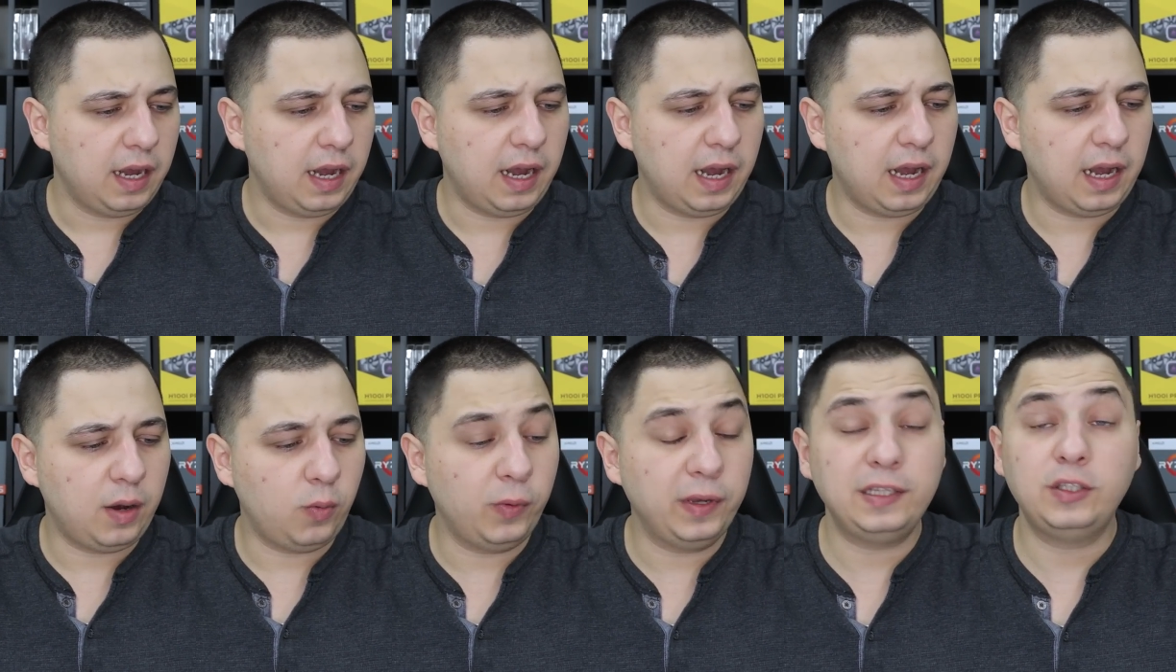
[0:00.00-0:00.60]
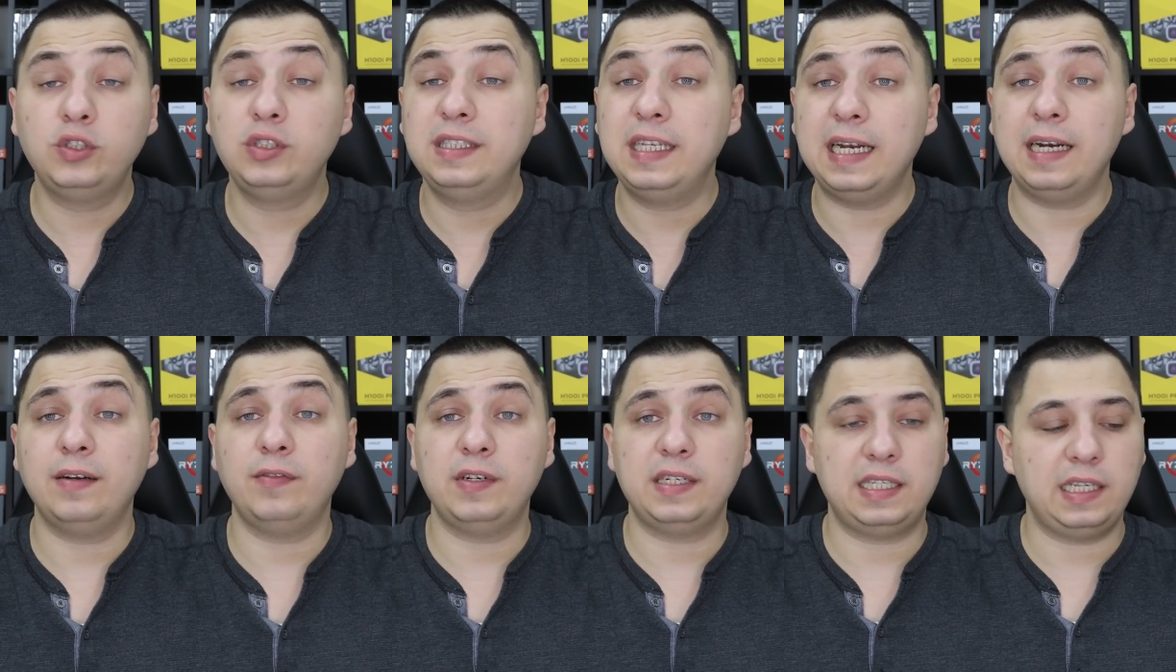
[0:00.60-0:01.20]
Uh, we
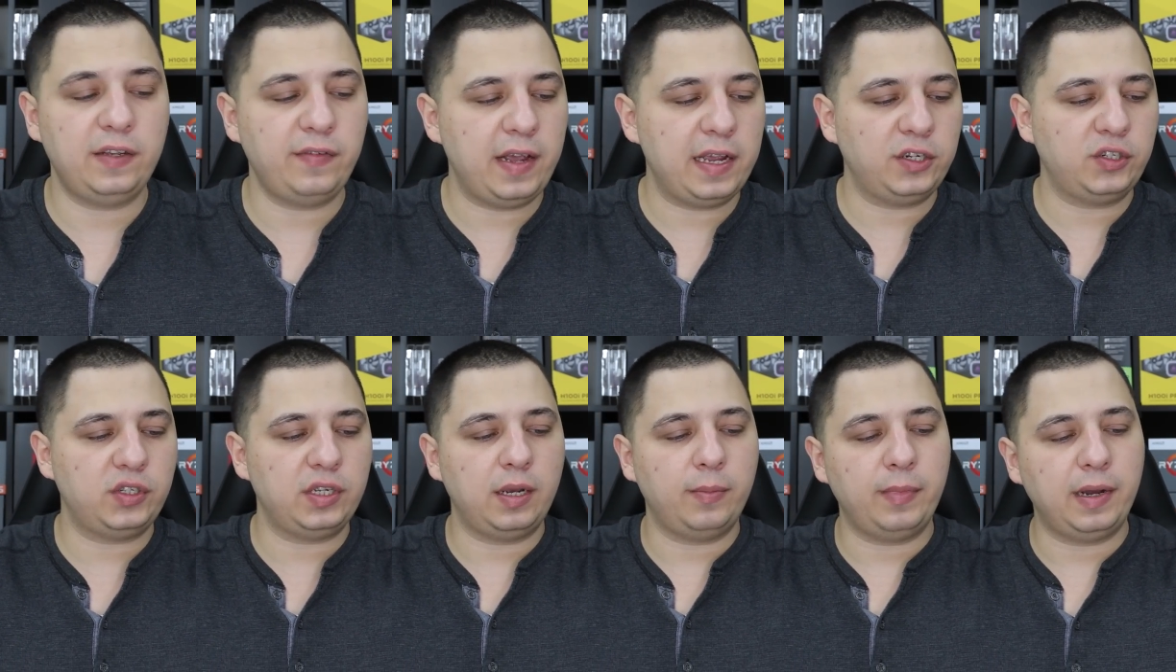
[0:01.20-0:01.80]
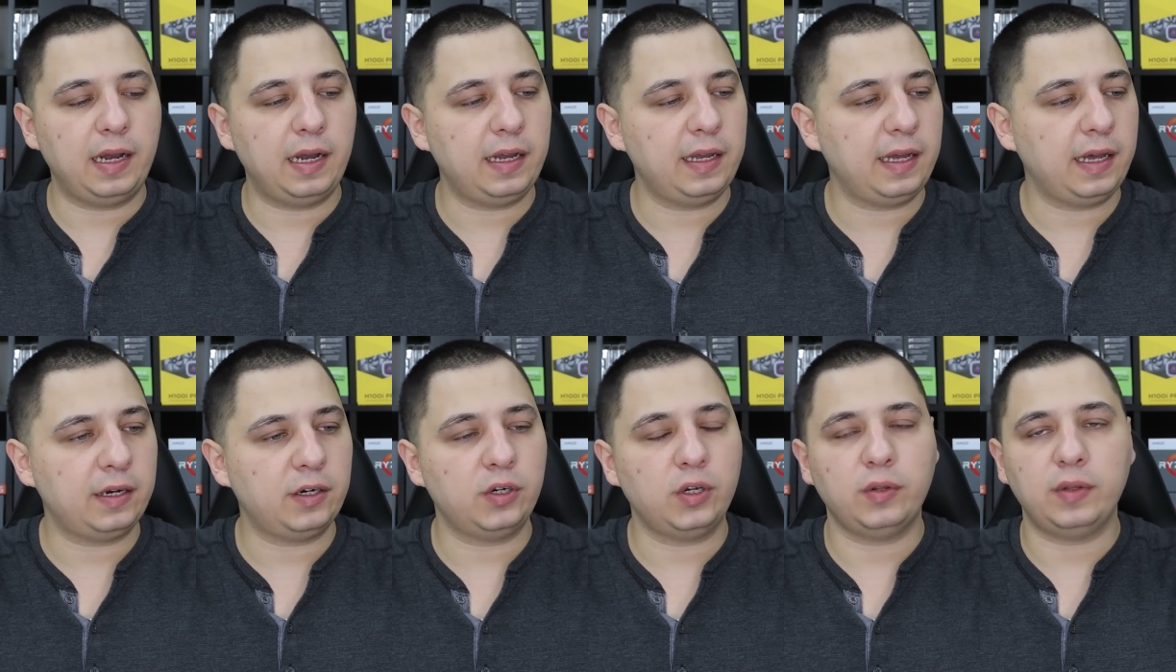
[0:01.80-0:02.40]
didn't receive HDMI.
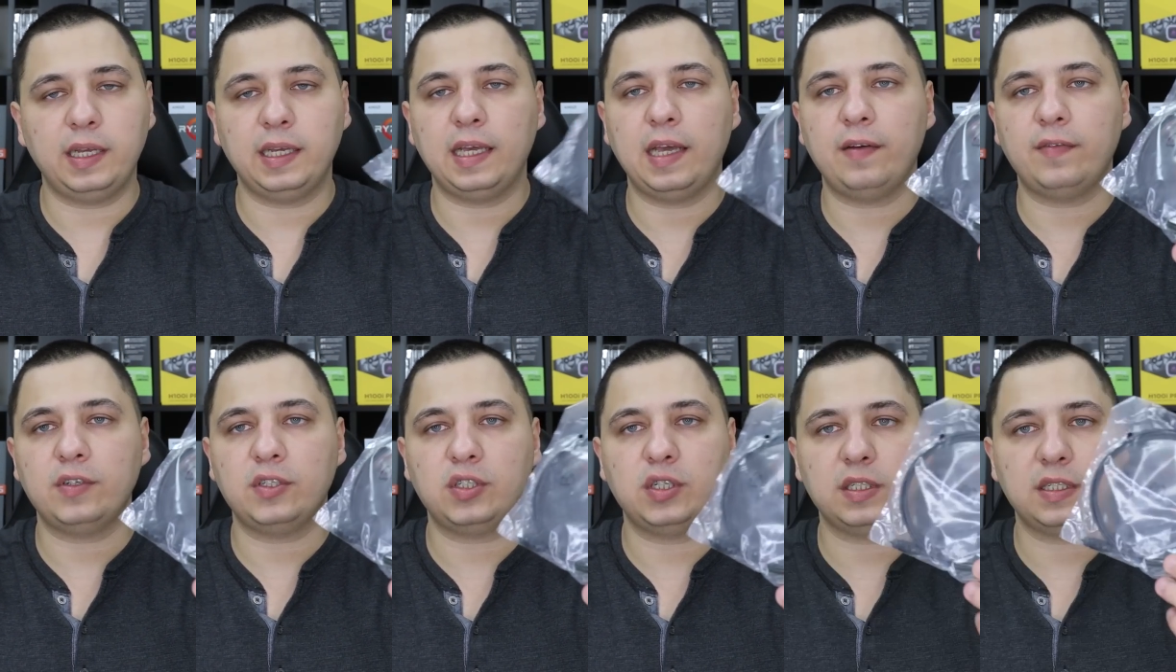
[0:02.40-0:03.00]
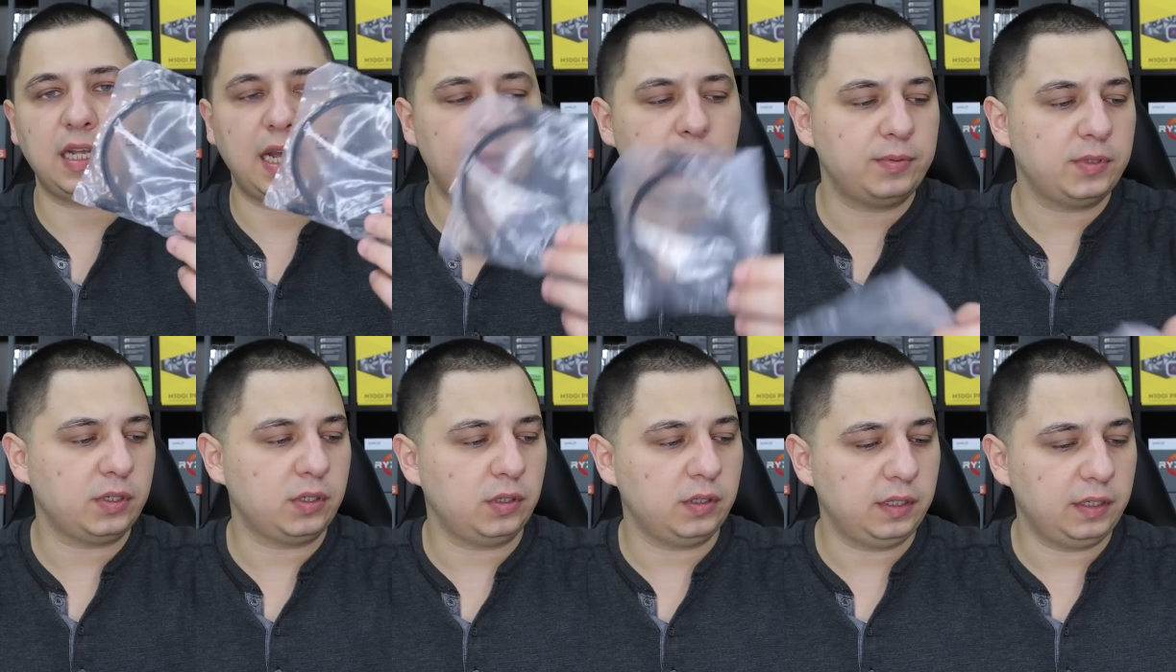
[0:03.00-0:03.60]
I don't know. They gave us just
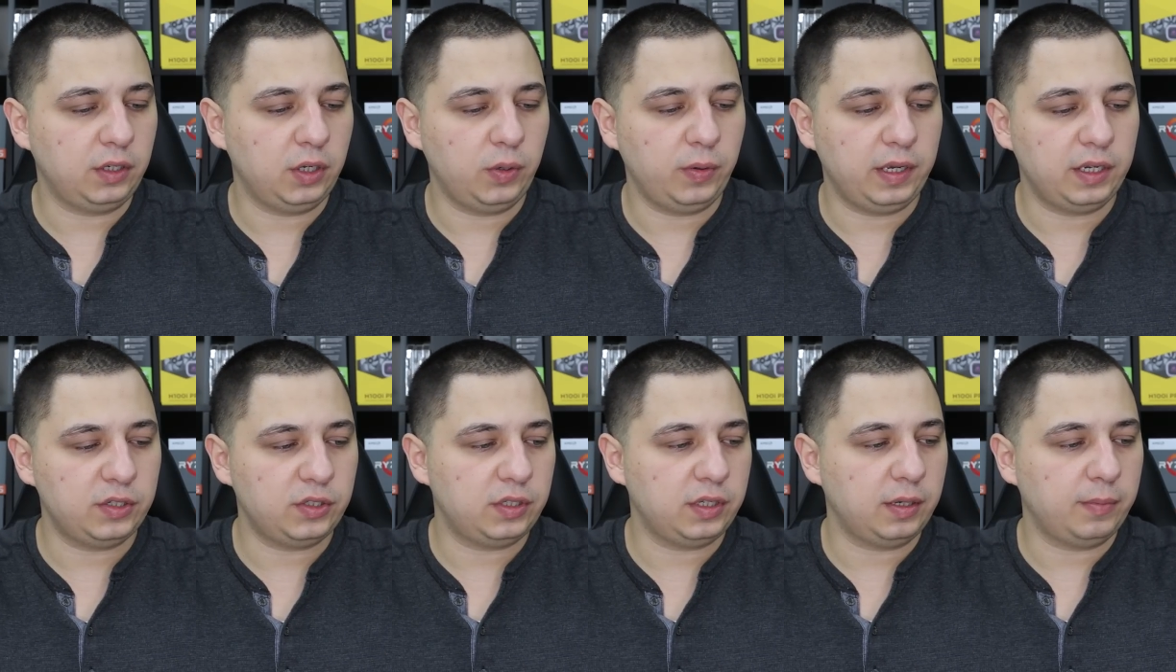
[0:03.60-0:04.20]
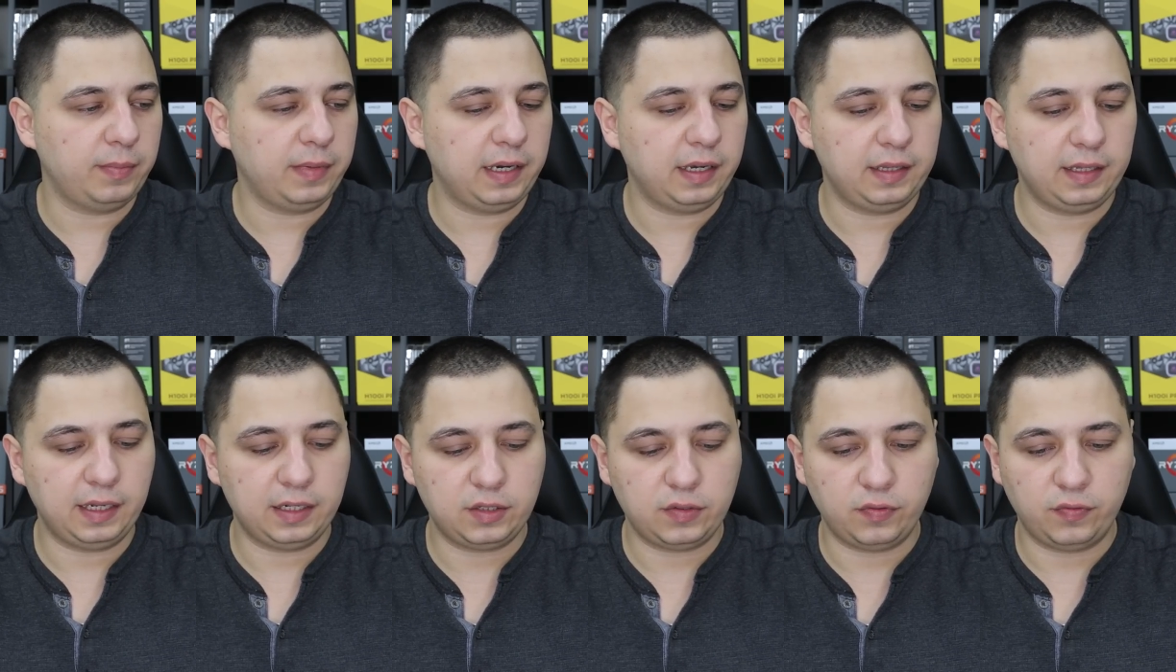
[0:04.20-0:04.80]
optical and no HDMI.
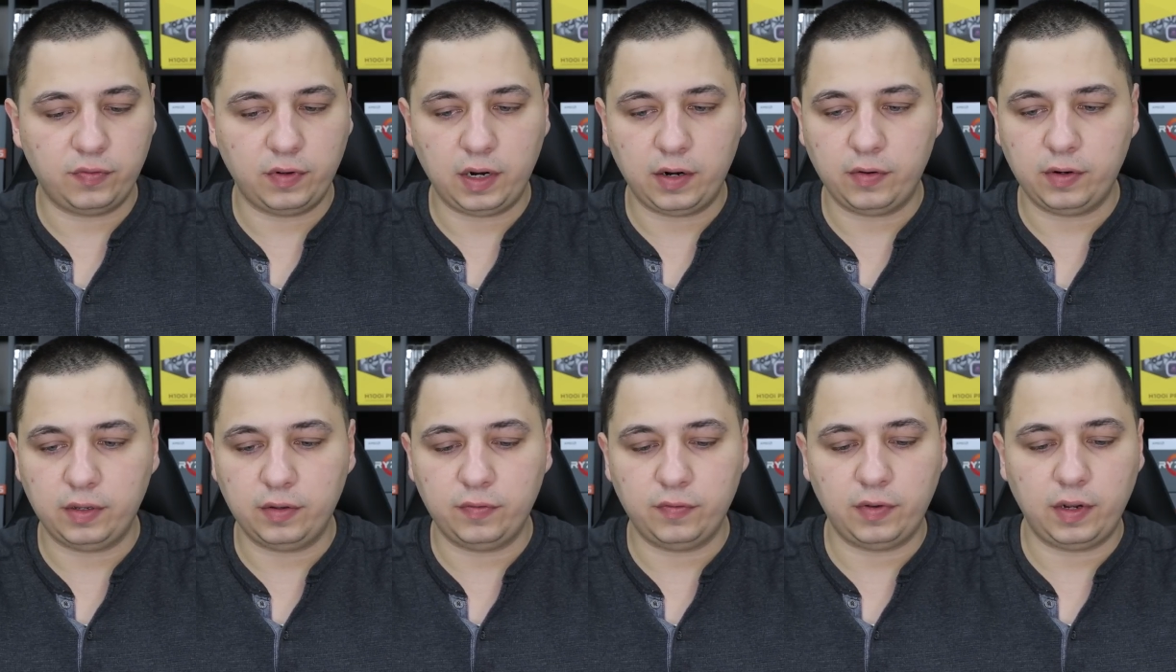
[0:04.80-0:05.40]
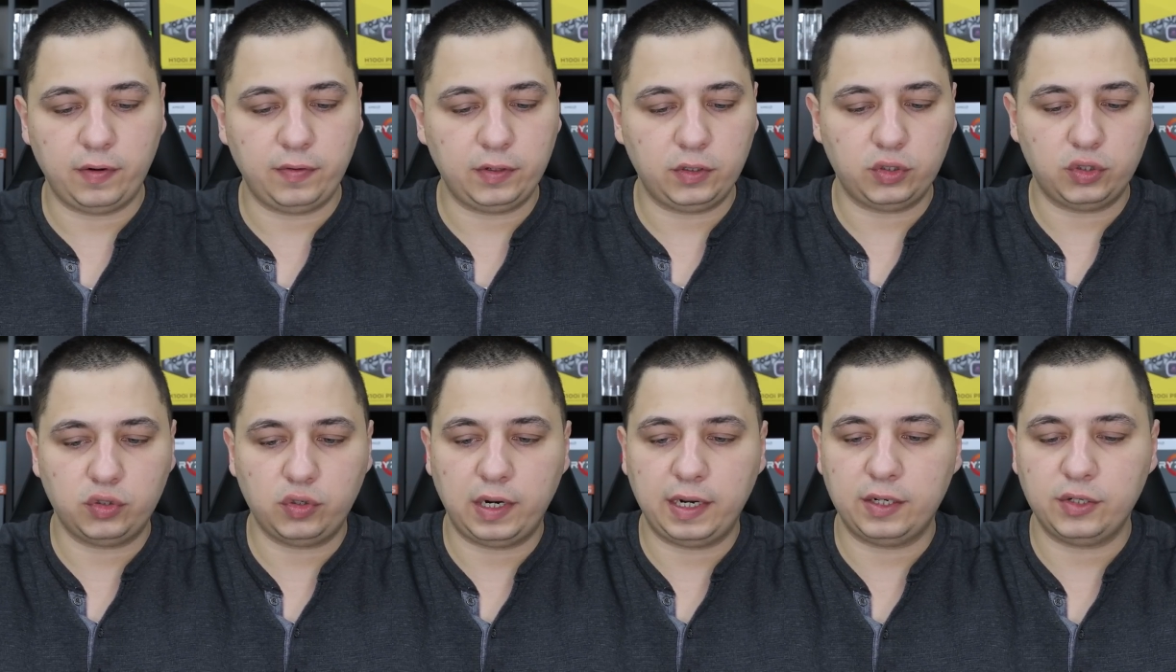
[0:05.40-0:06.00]
That's very, very
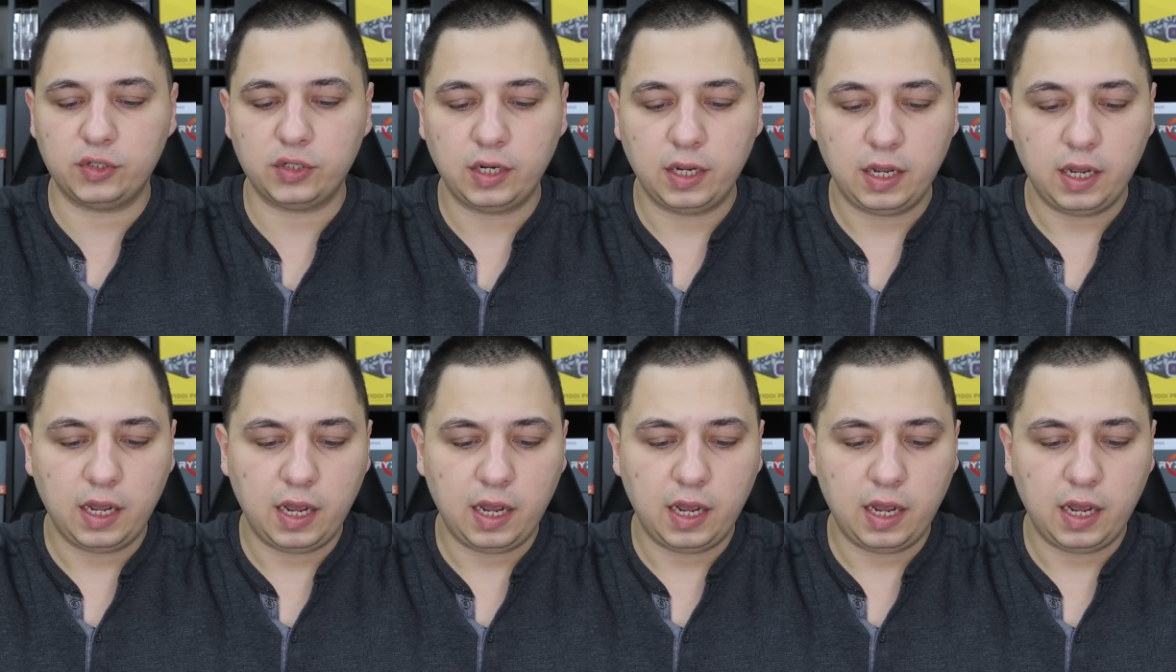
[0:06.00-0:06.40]
strange.